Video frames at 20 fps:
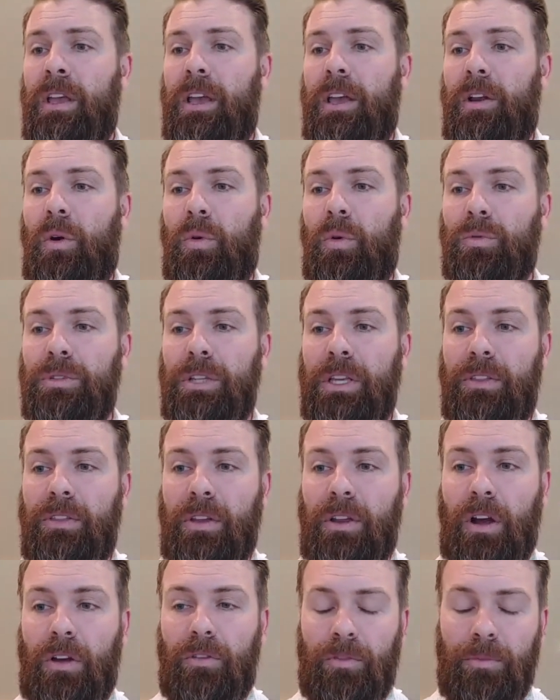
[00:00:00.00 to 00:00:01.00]
and only
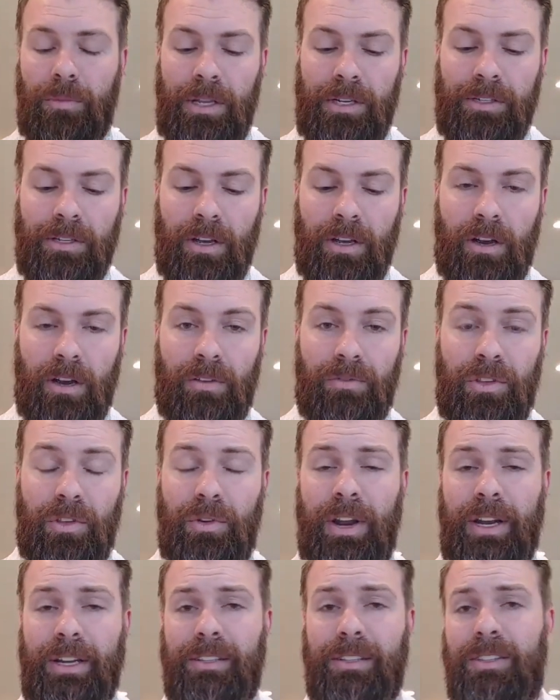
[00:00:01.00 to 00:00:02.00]
the government of the
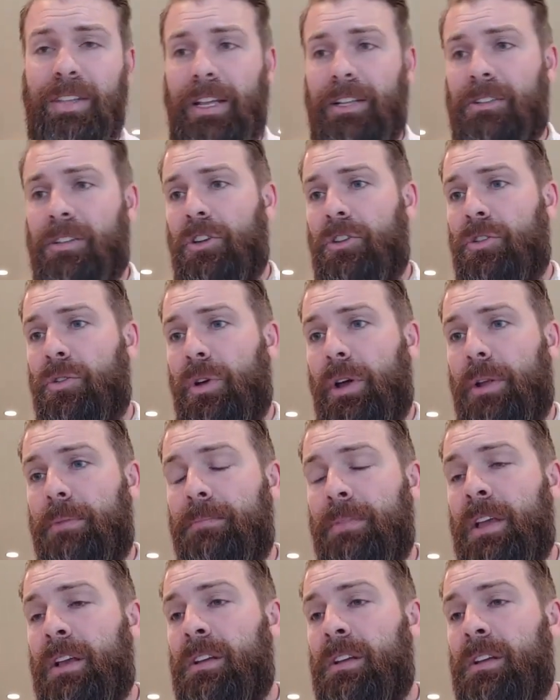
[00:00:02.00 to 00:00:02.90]
United States can do it.